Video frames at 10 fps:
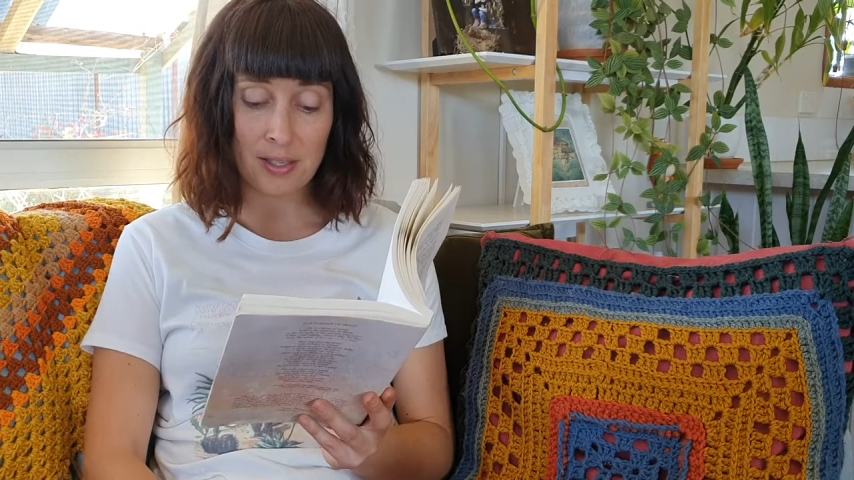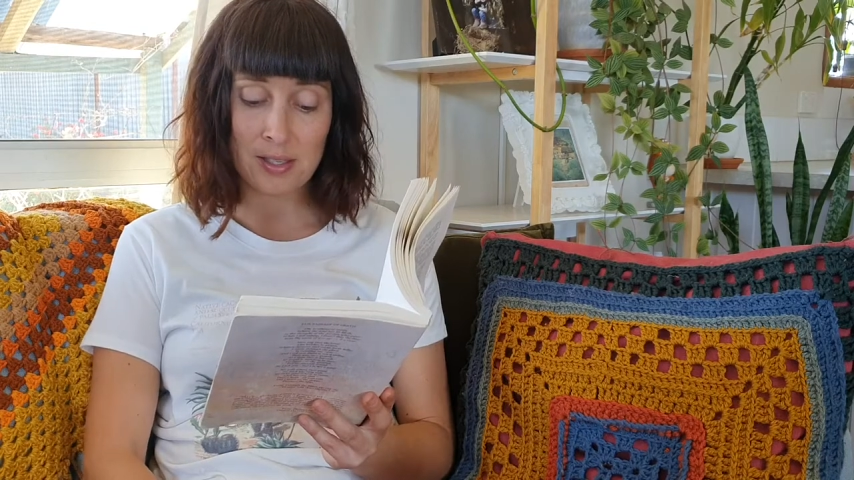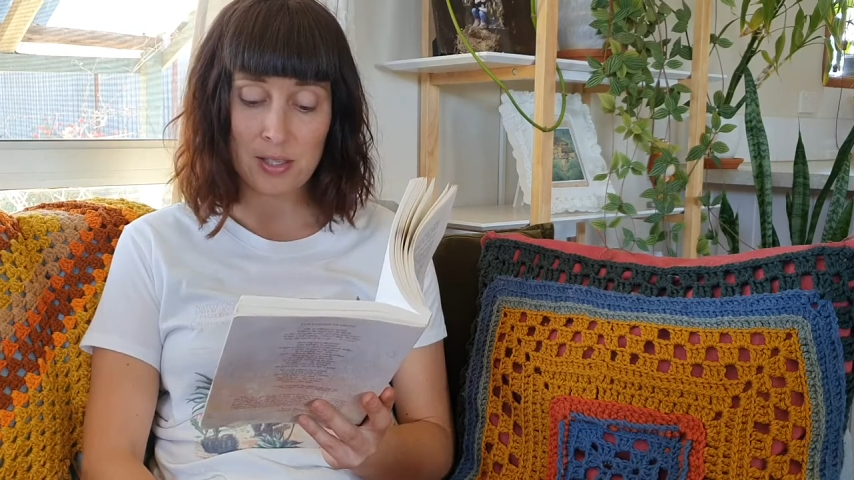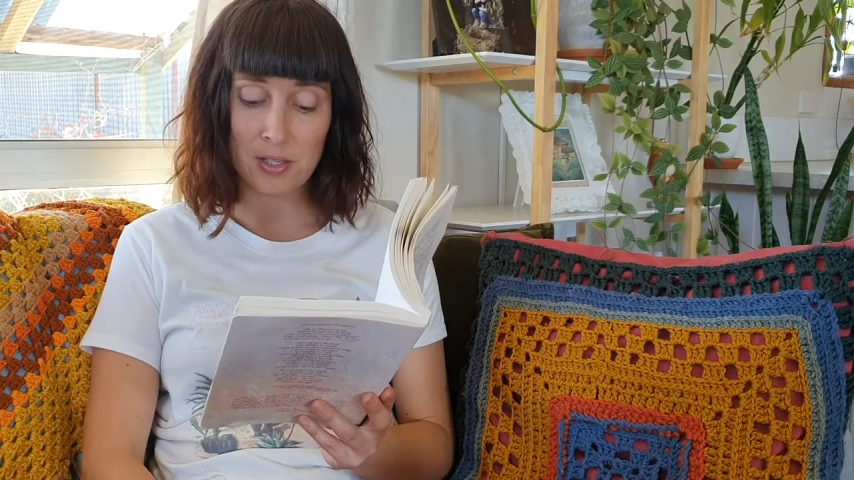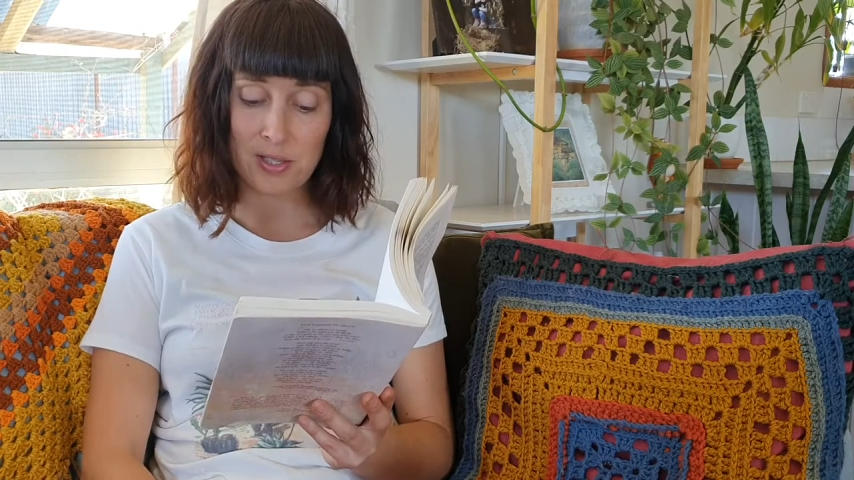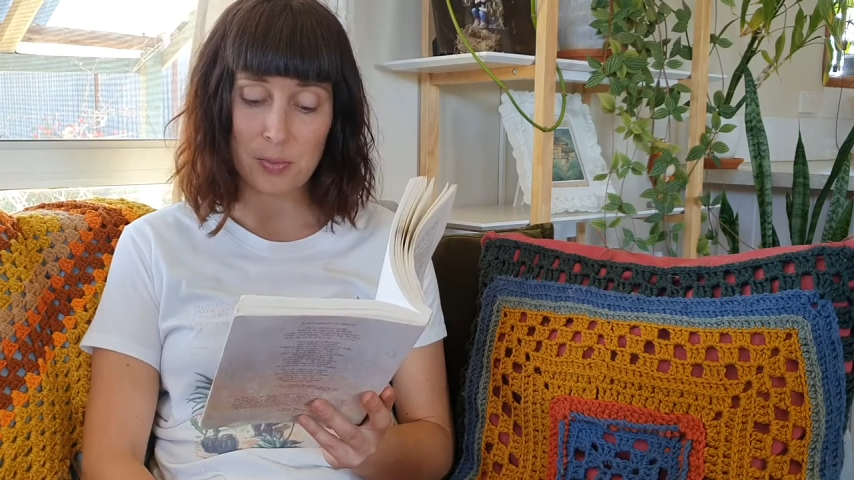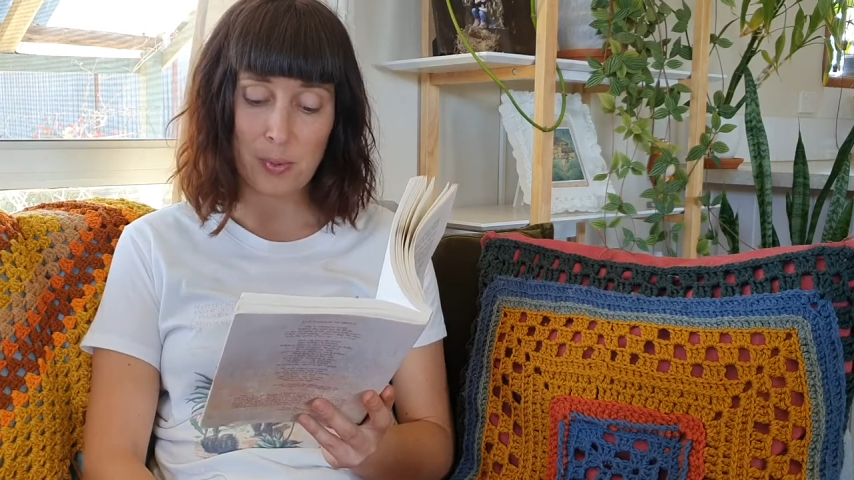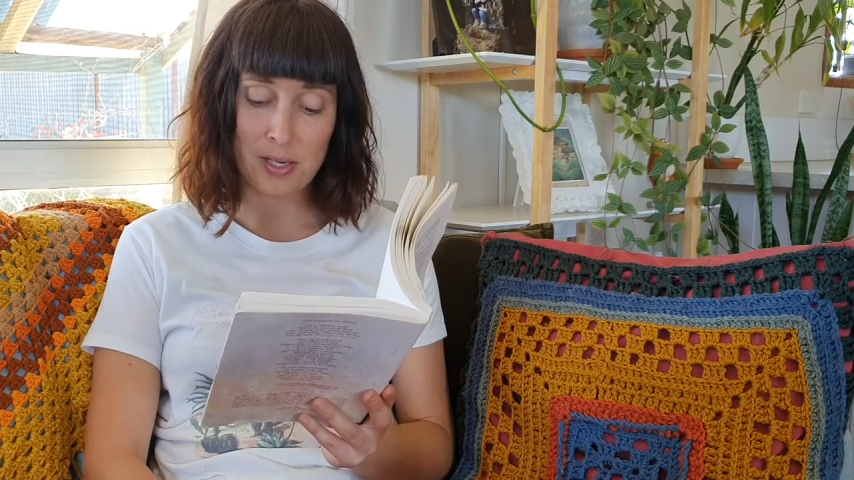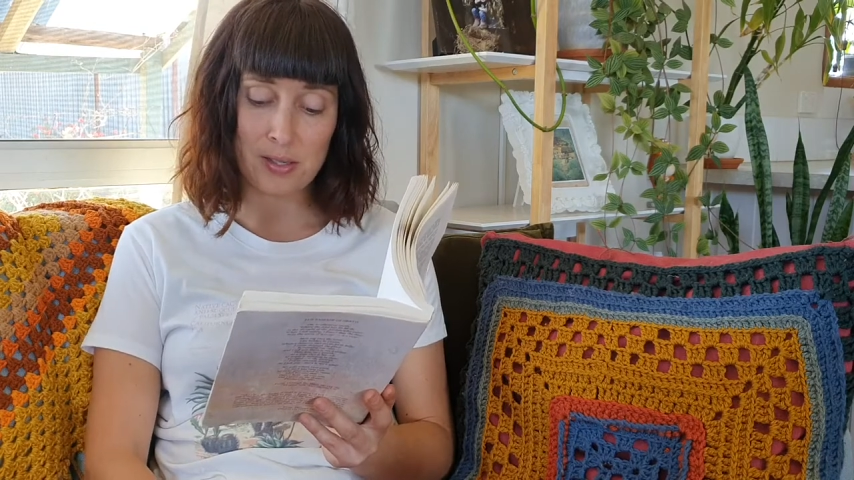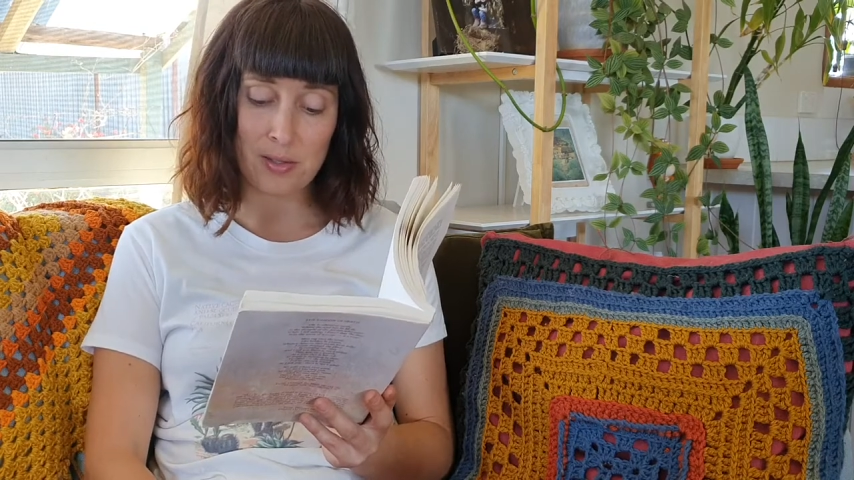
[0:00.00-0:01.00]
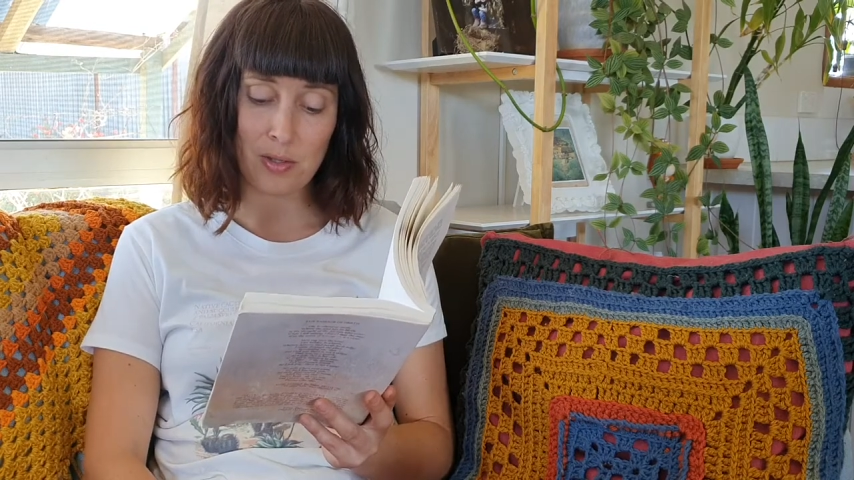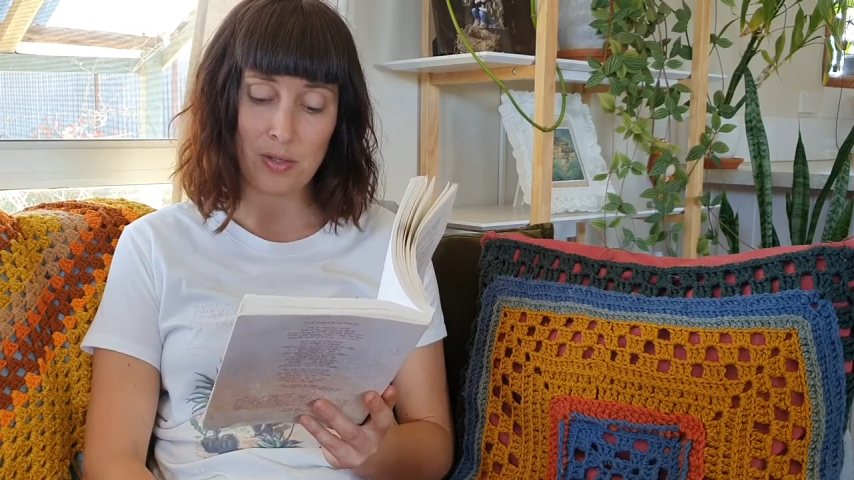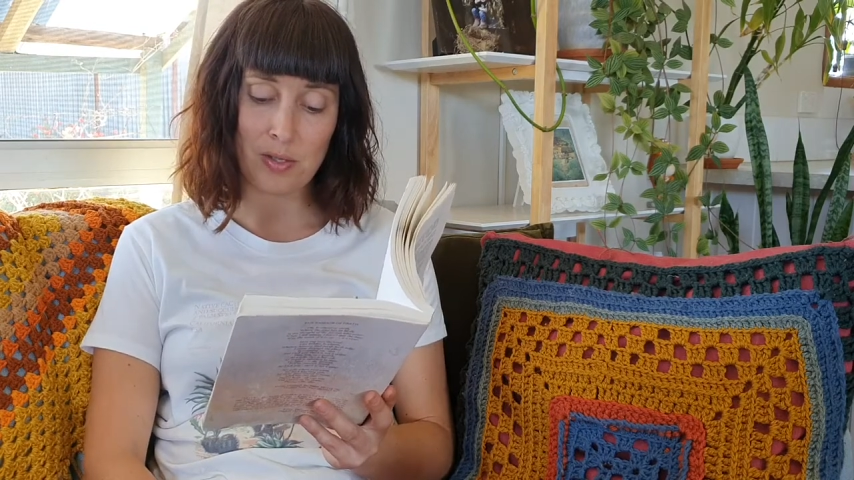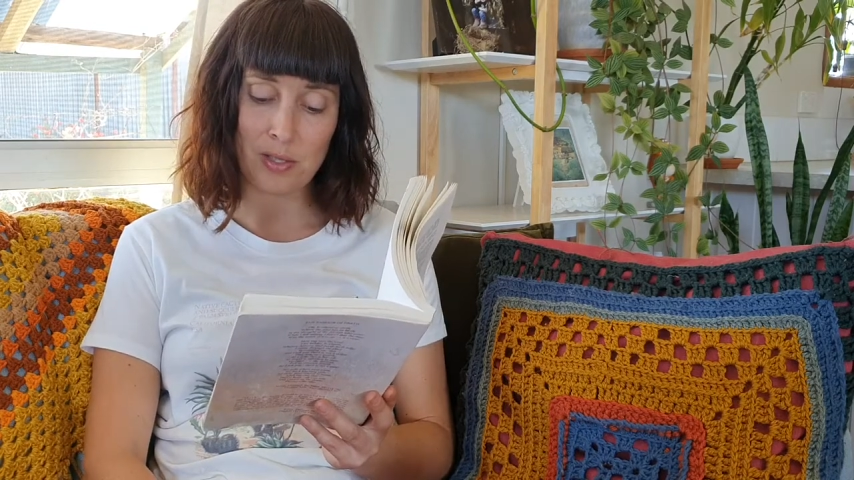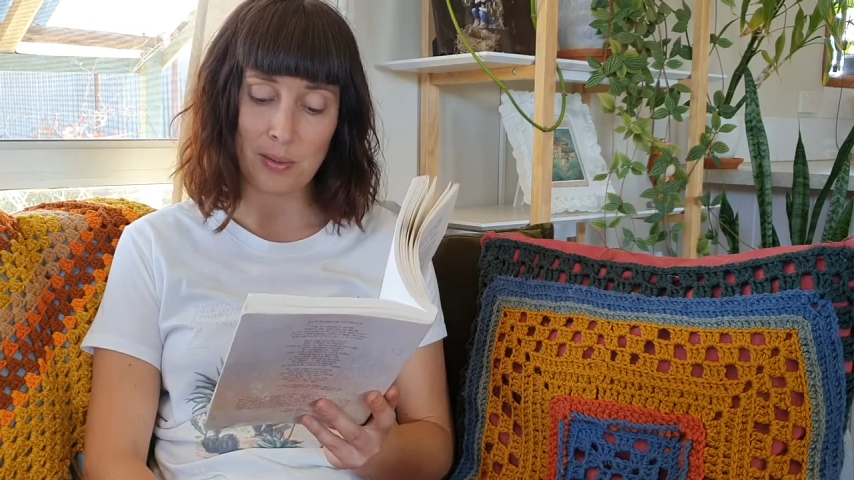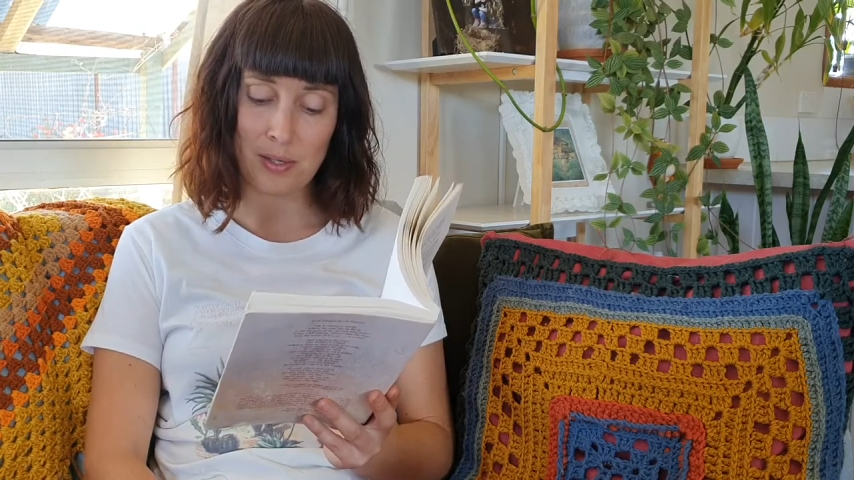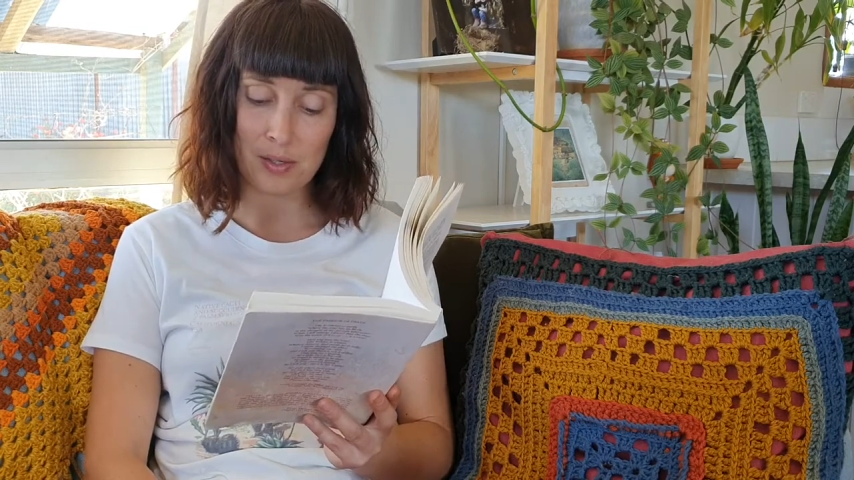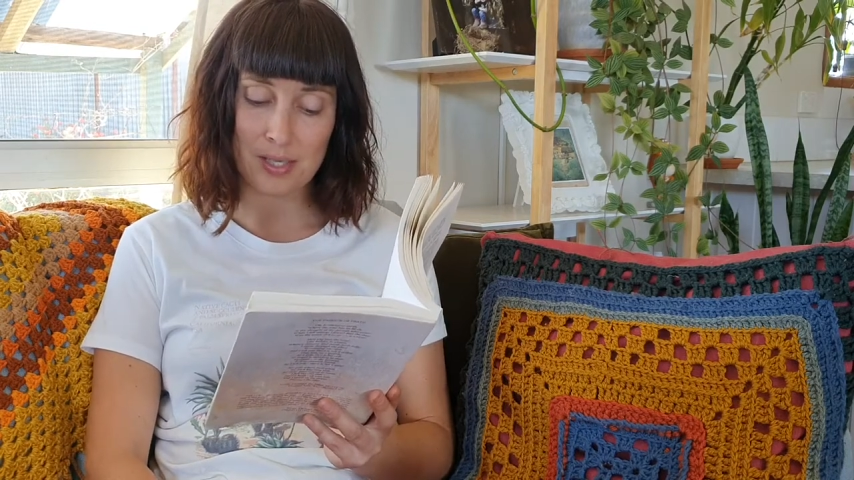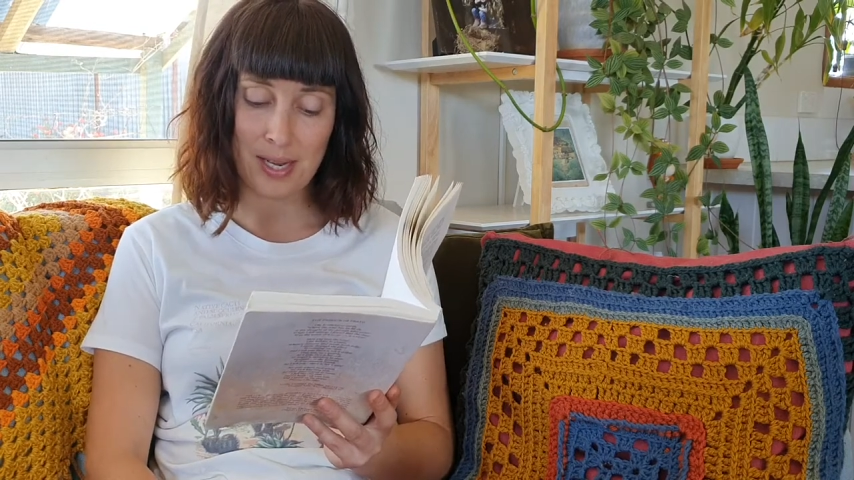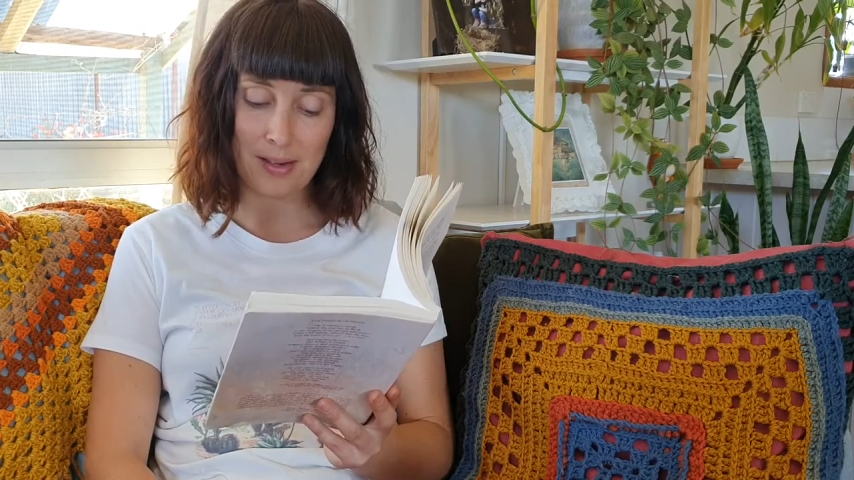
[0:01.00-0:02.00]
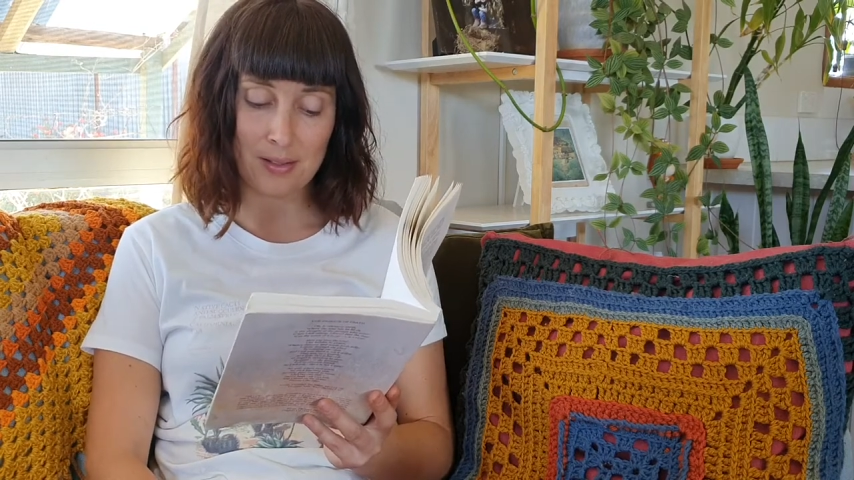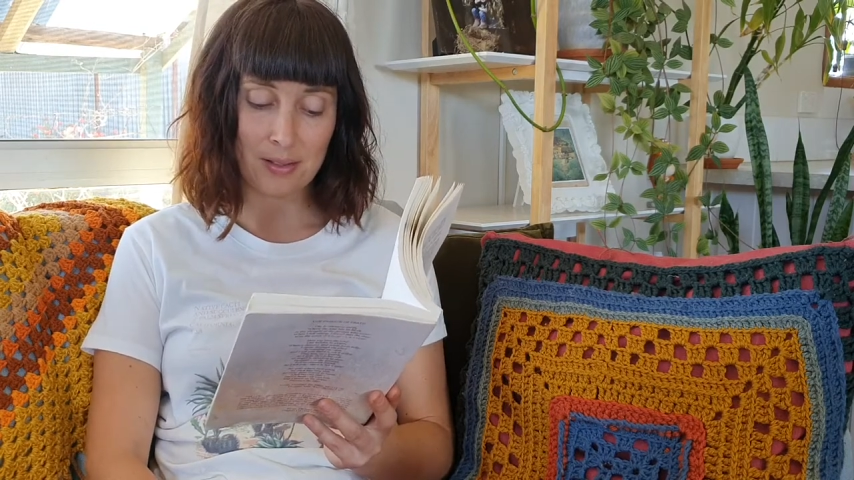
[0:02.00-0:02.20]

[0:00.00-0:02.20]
conditions best suited to our state,